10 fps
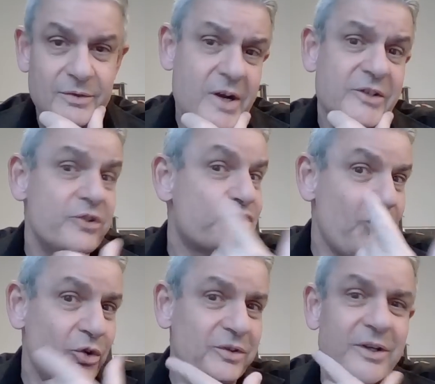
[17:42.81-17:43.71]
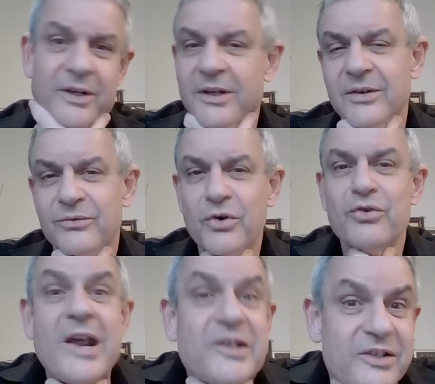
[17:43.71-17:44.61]
Grace is short for
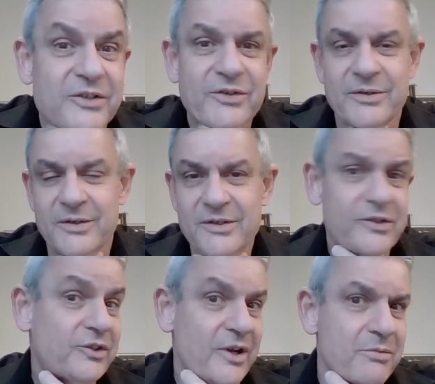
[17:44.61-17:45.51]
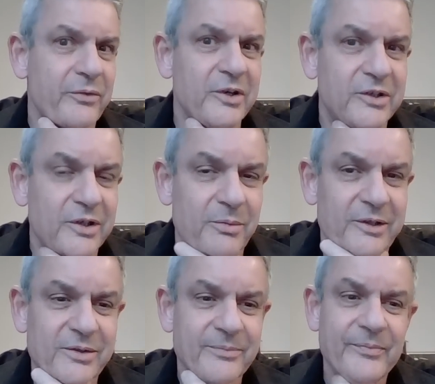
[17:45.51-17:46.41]
crisis. It's a term of endearment.